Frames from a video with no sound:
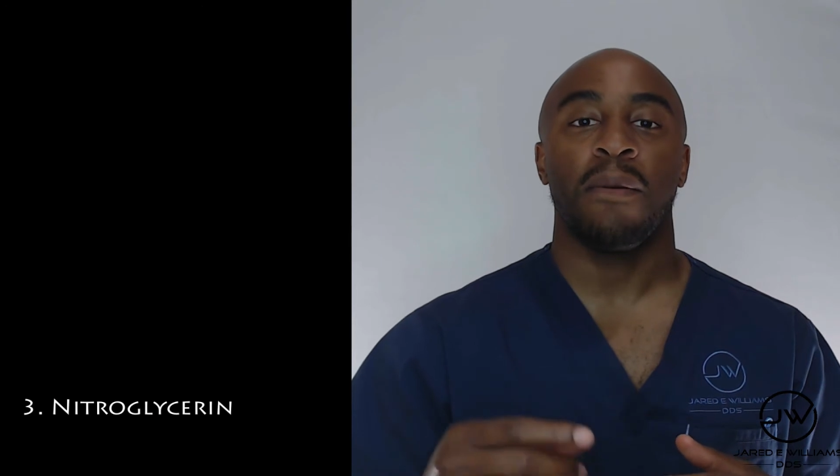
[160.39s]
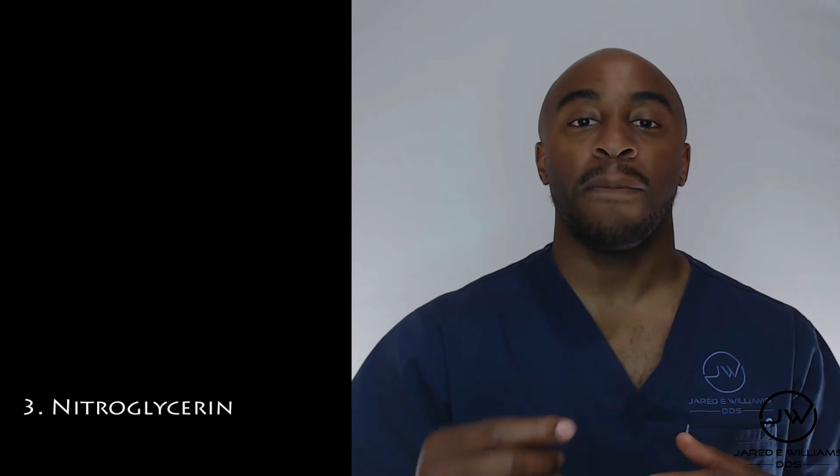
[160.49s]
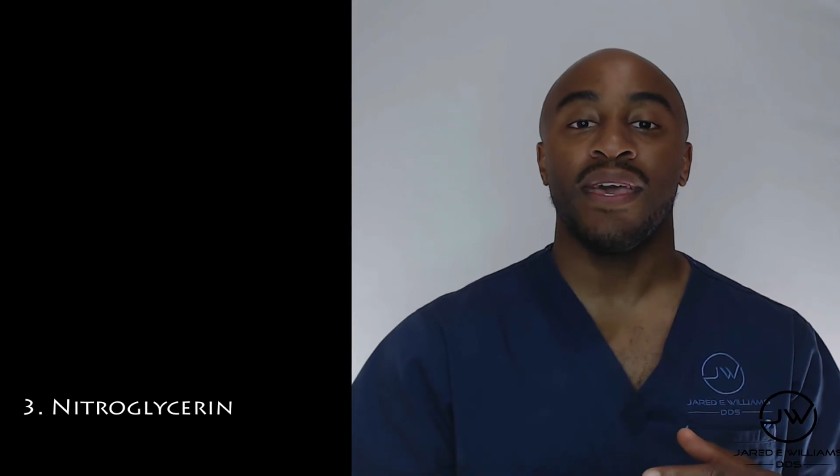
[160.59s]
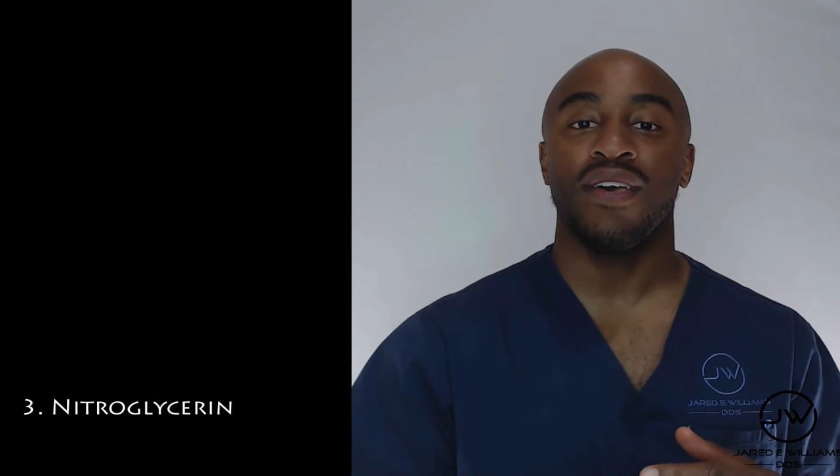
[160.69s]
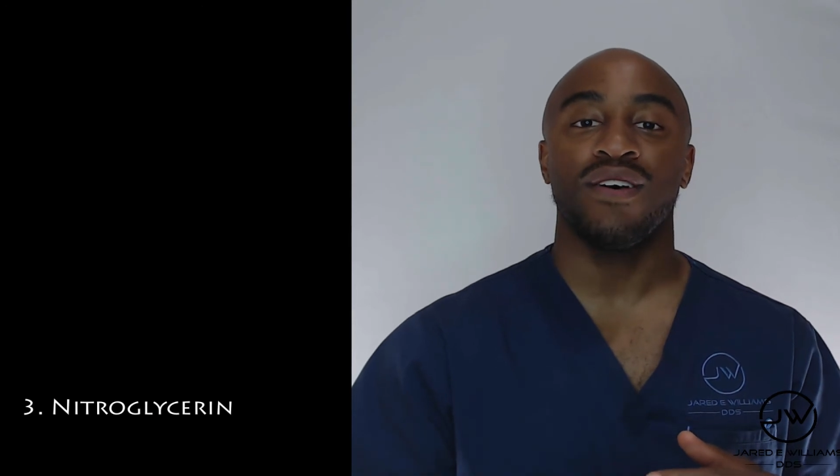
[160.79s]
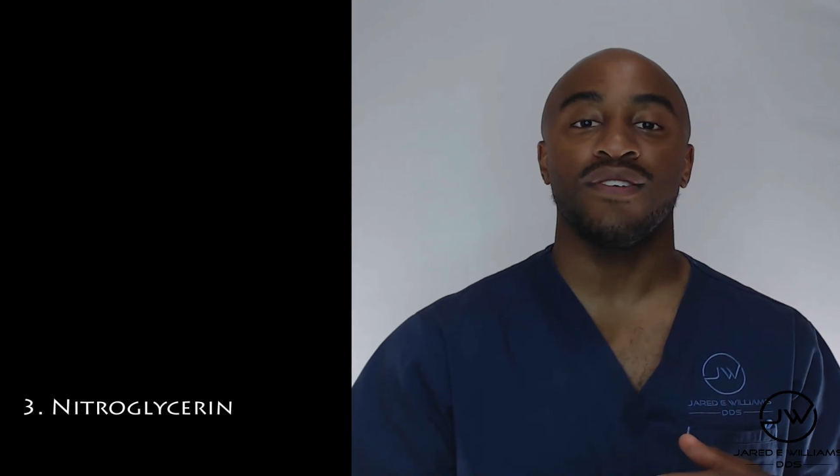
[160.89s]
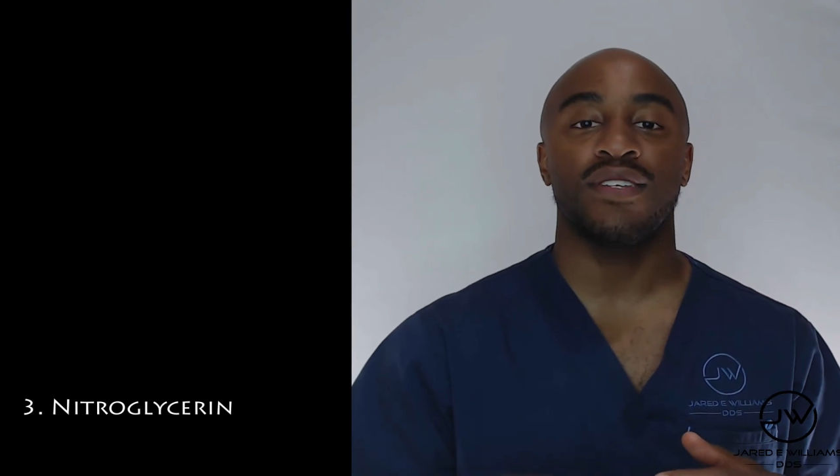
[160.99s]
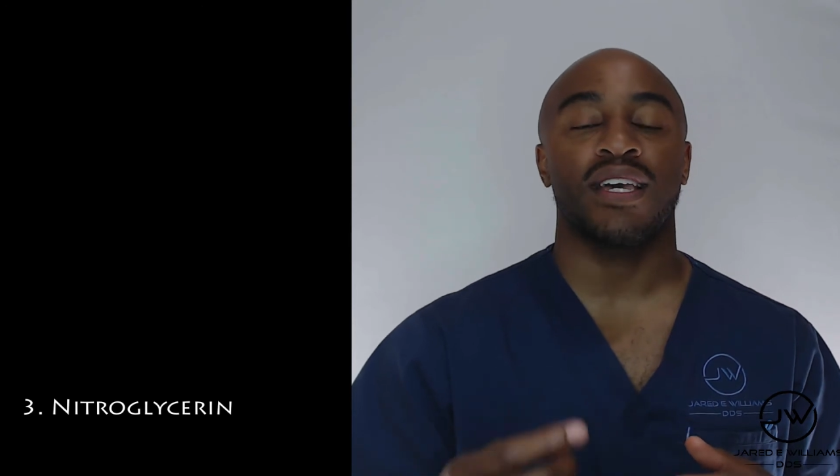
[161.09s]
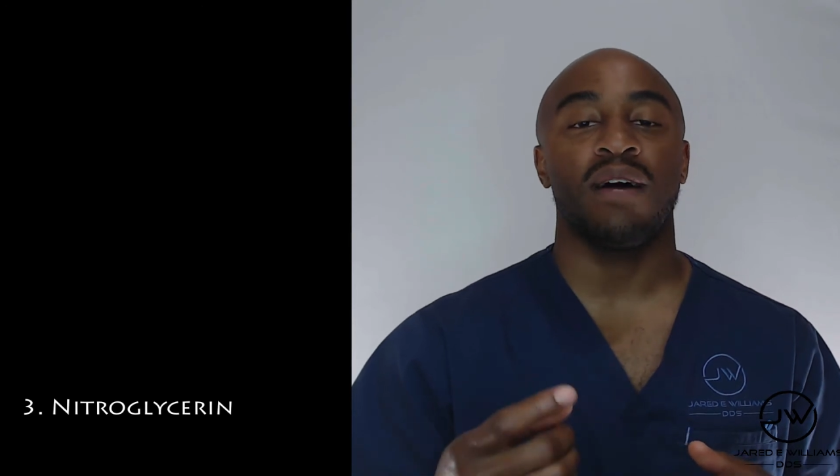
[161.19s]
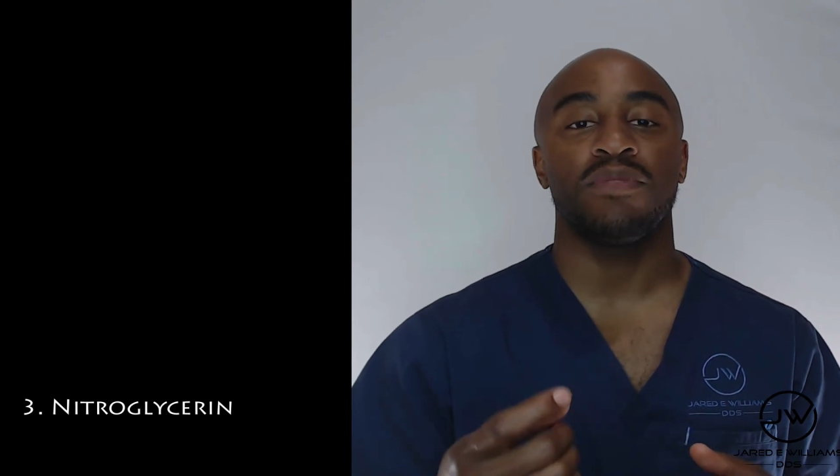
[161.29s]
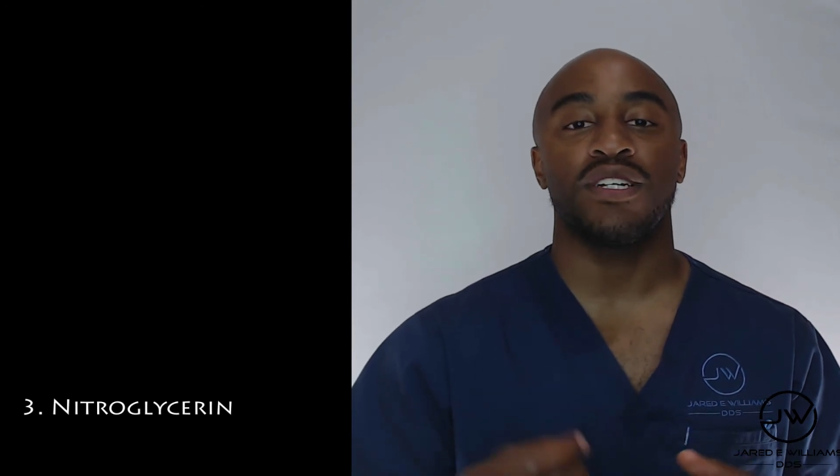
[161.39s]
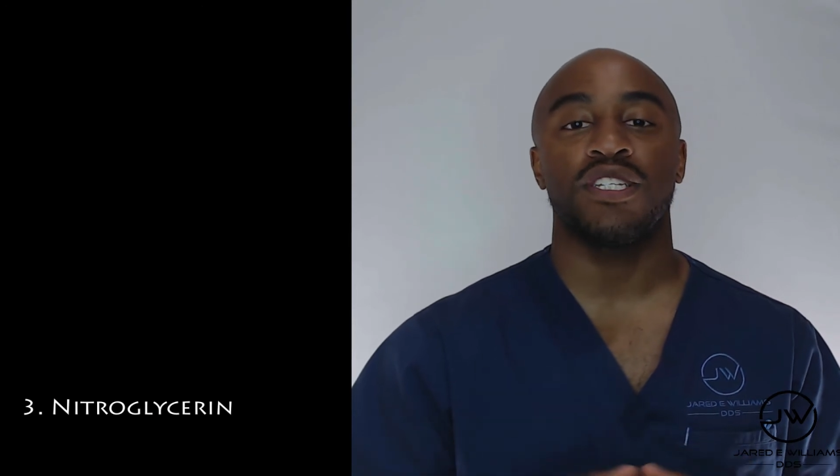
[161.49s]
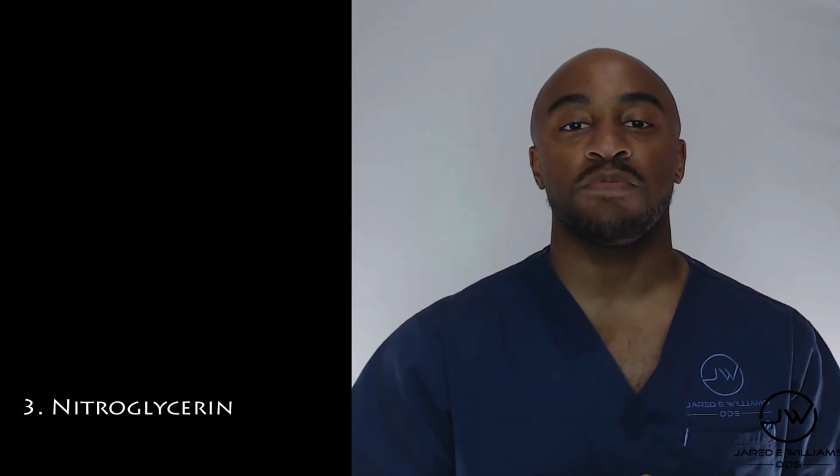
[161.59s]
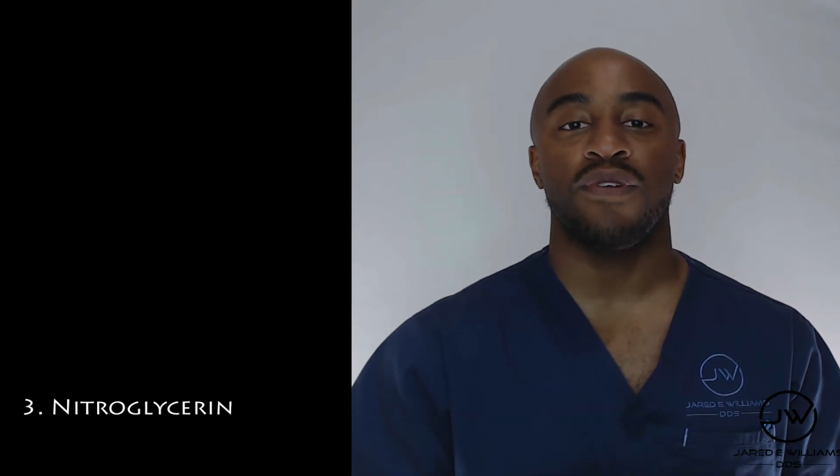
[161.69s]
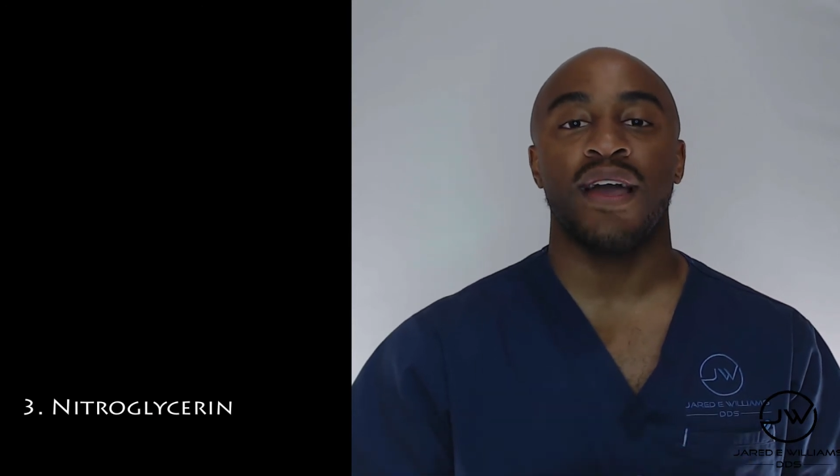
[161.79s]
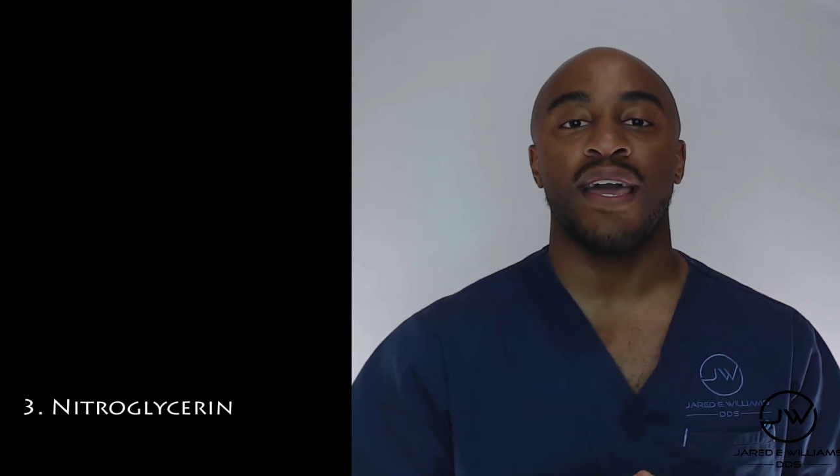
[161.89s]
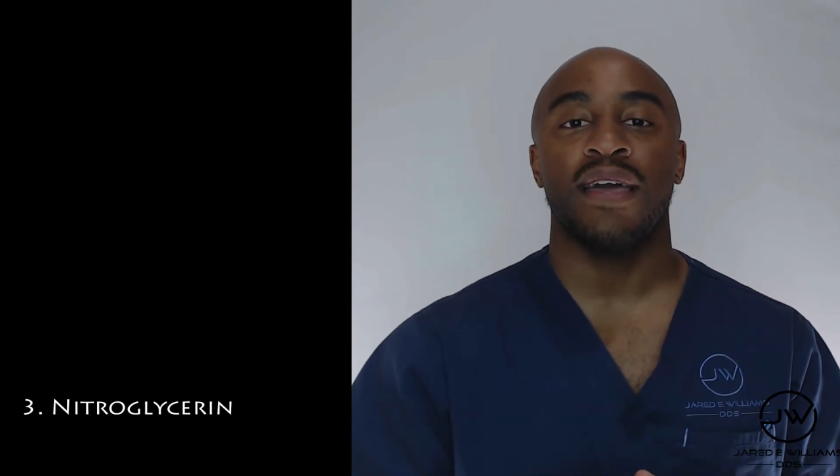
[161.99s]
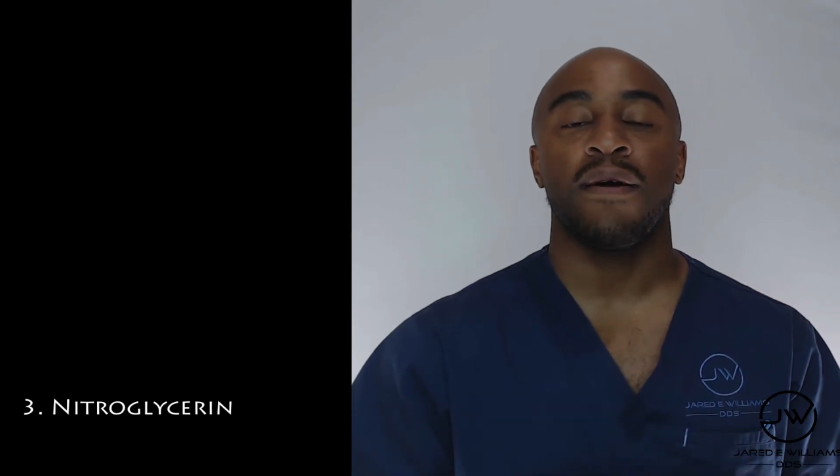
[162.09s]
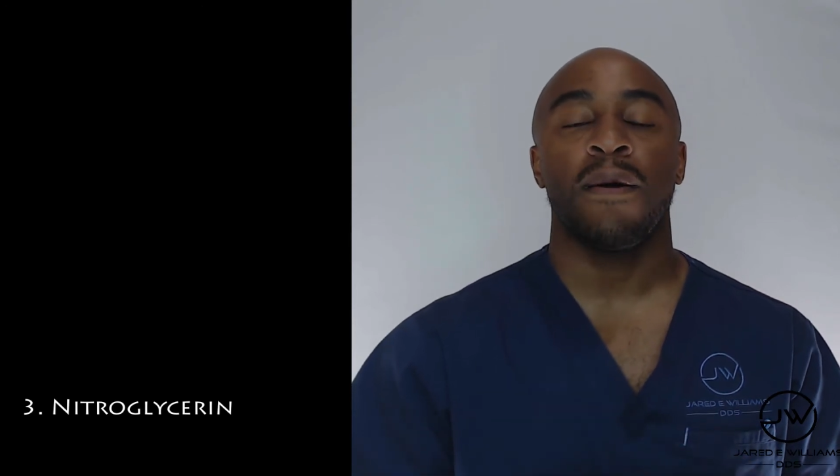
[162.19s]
pills. It comes in a spray.